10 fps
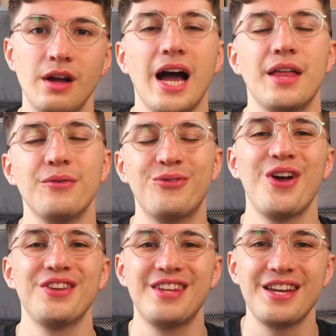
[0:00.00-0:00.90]
And the
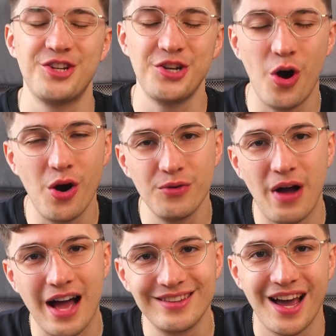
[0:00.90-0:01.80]
first section of
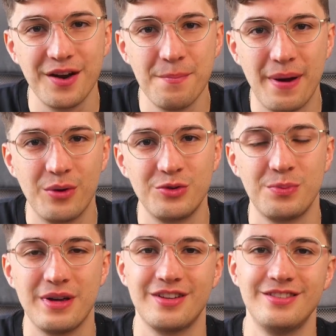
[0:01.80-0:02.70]
our Tannenbaum
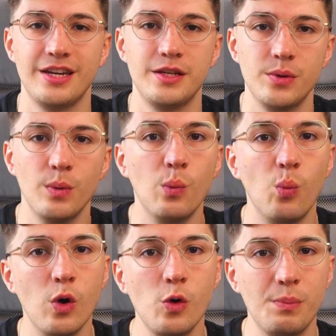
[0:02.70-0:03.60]
Schmidt Continuum
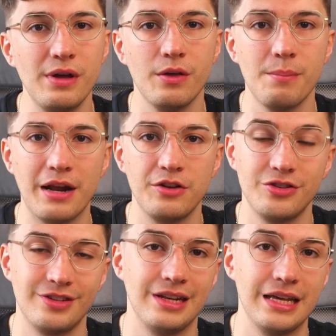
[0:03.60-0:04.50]
will be the
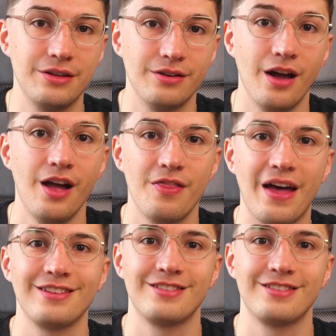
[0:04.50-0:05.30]
managers and leader that